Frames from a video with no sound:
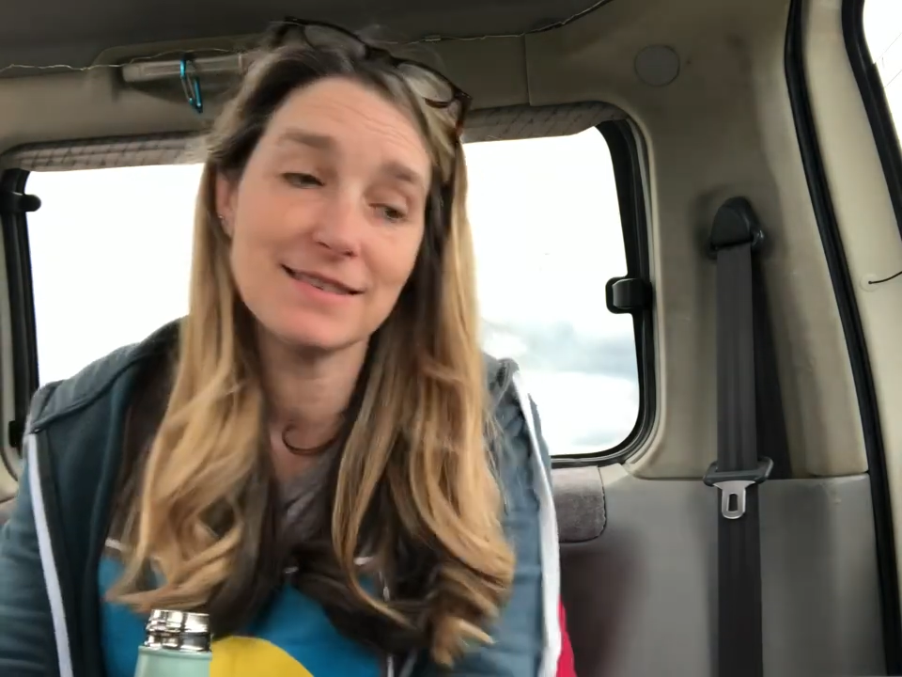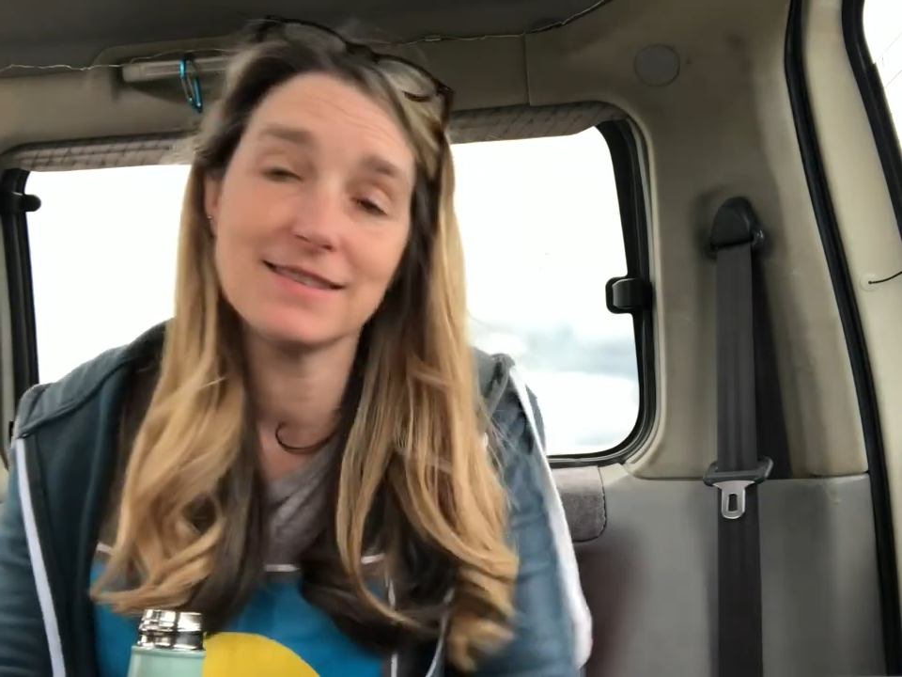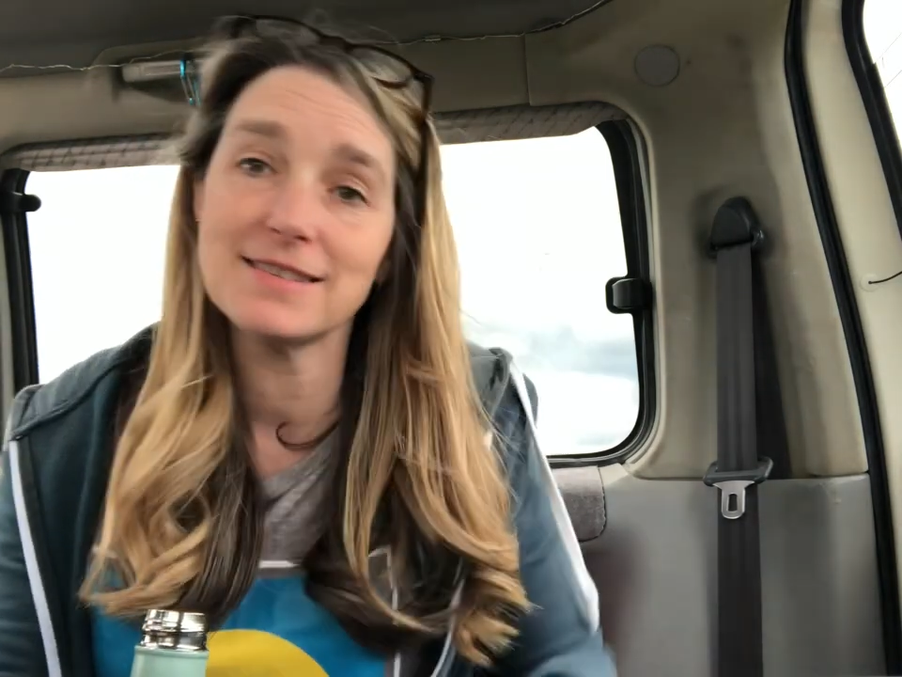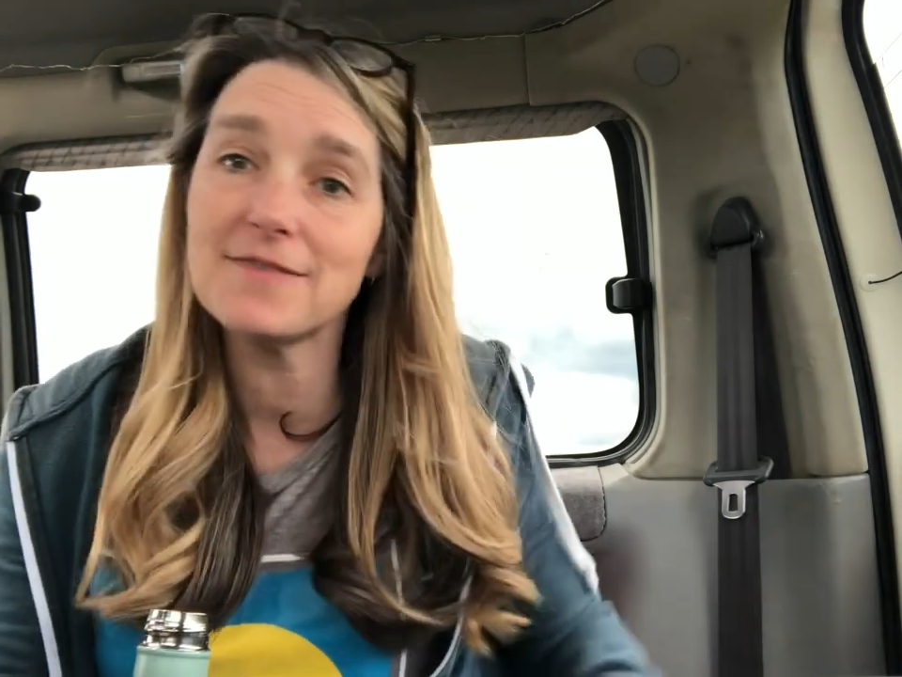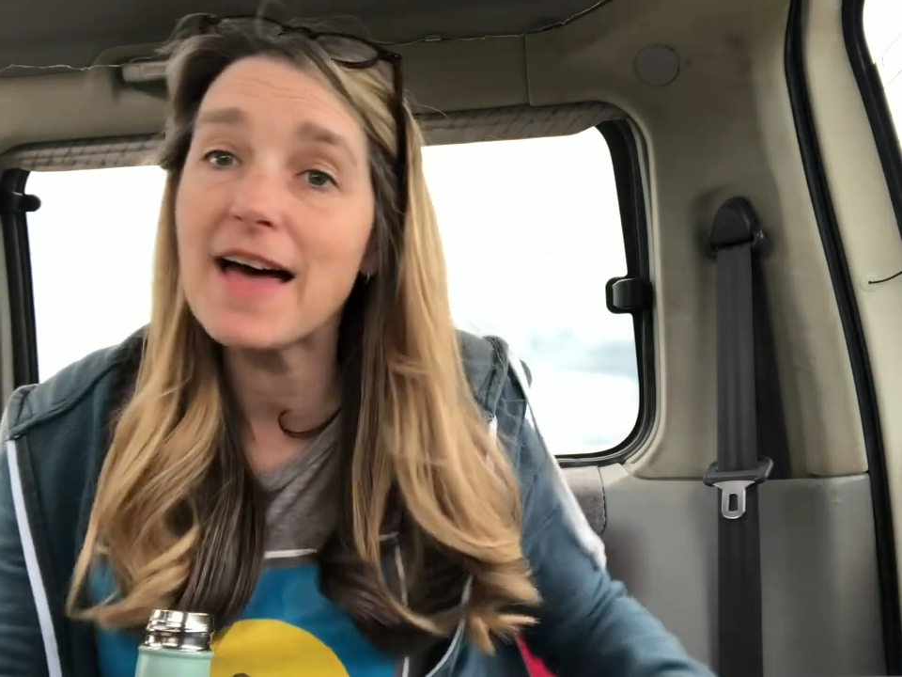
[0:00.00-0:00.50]

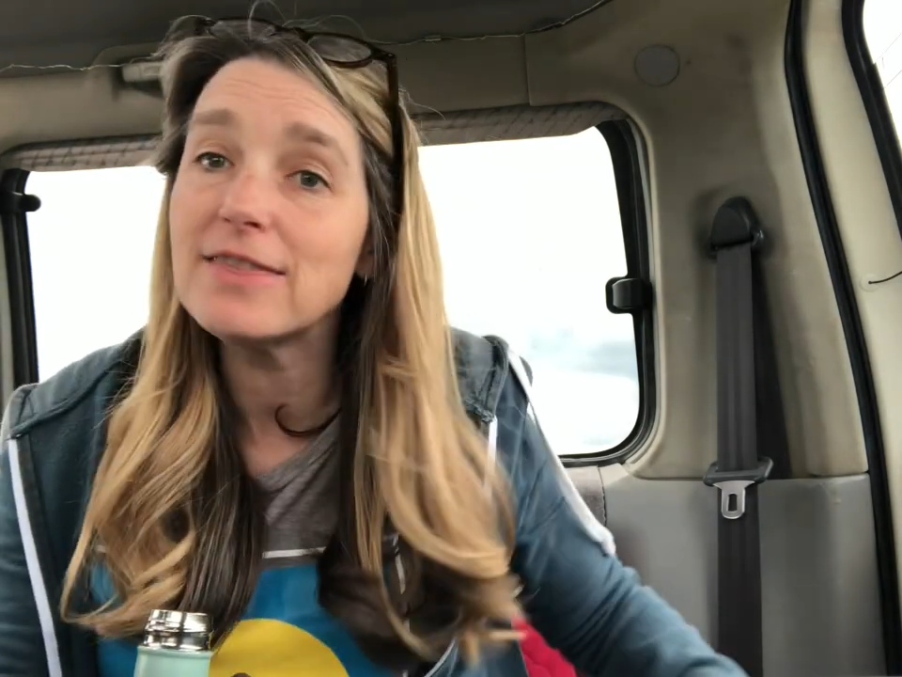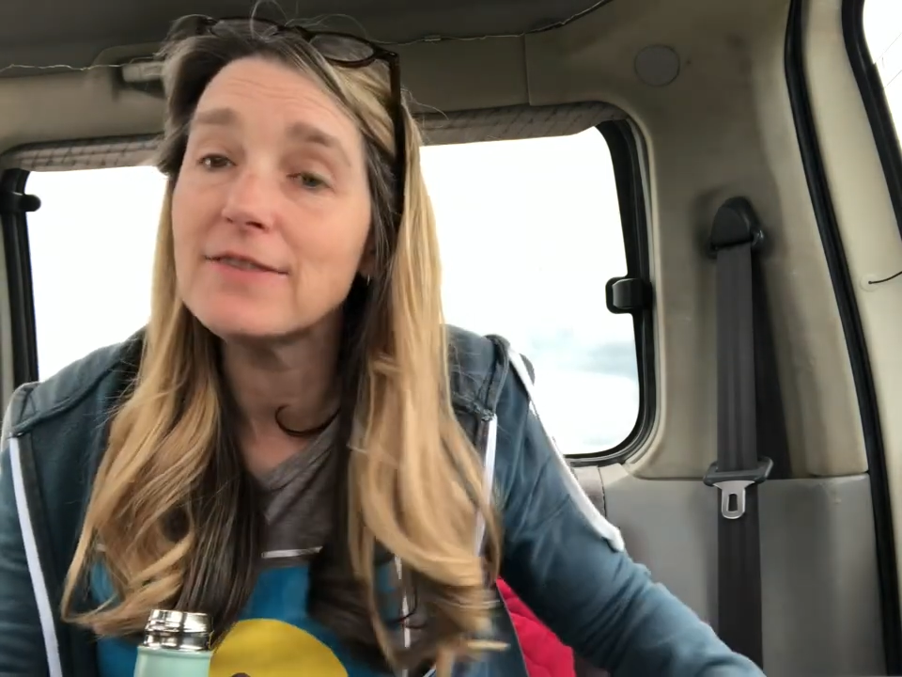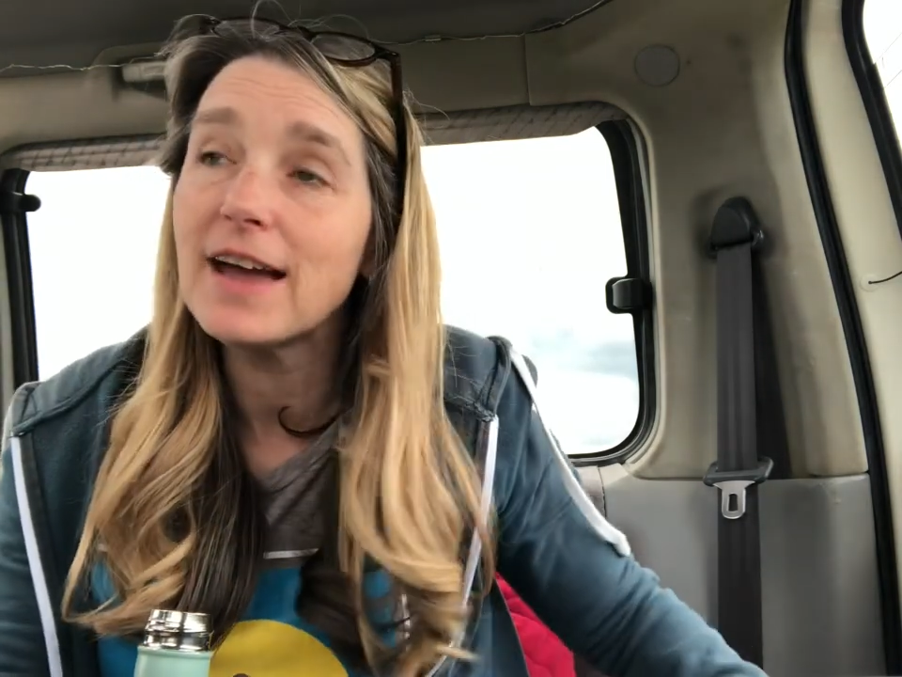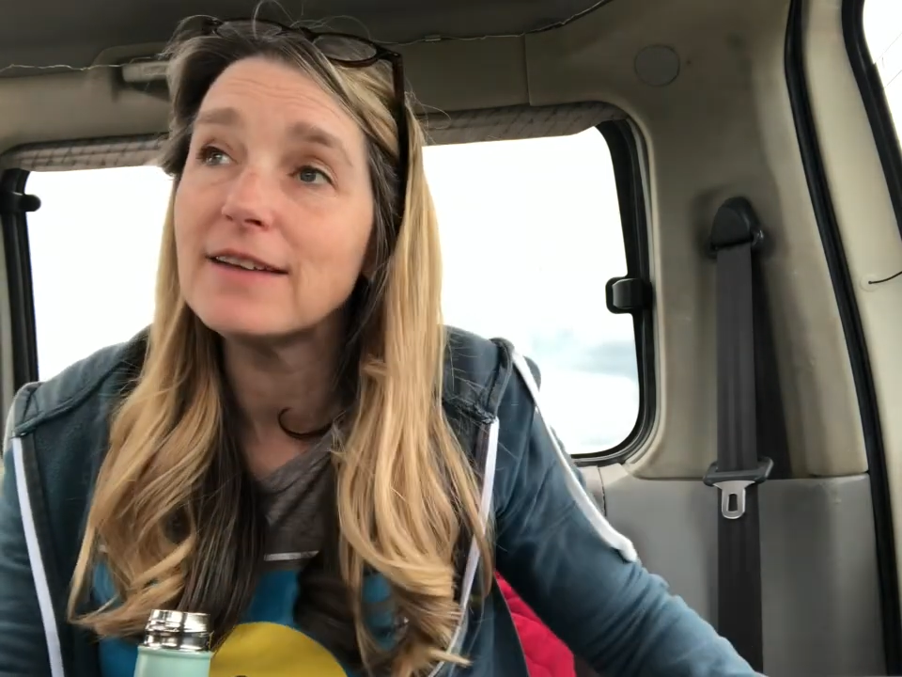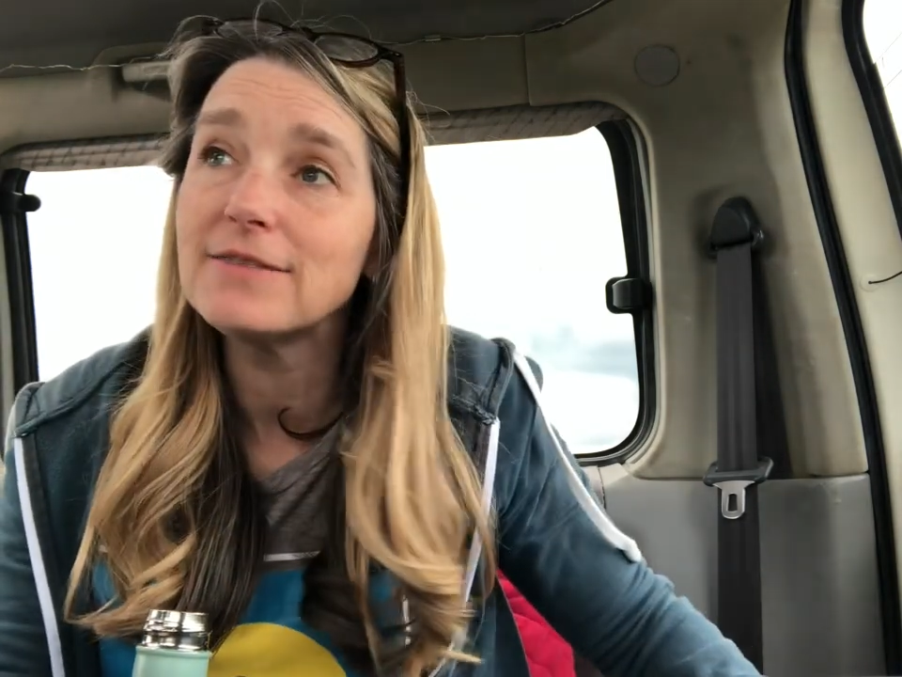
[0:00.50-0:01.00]
since I've had the
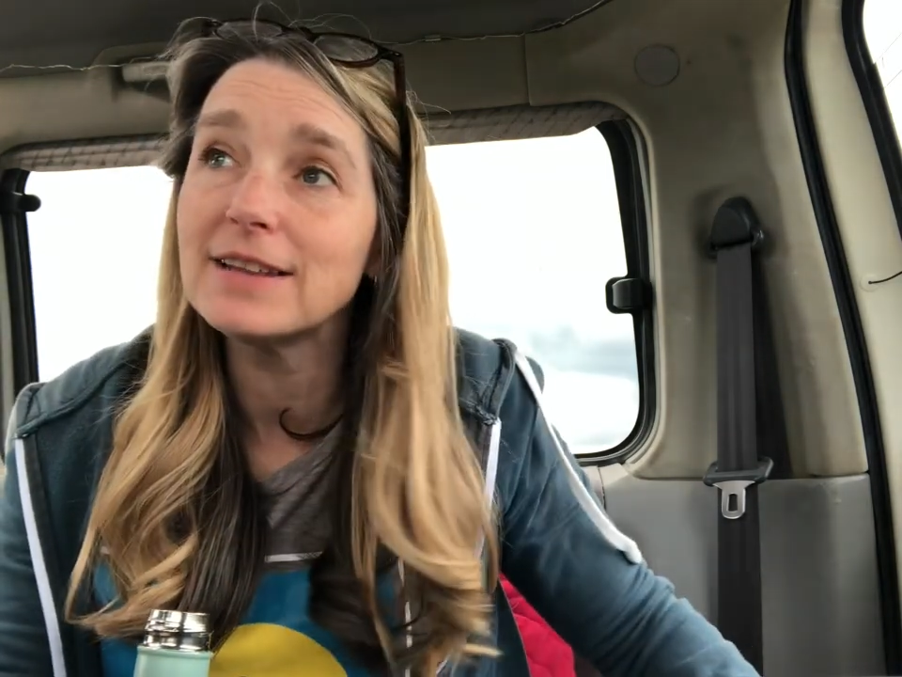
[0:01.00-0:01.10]
van for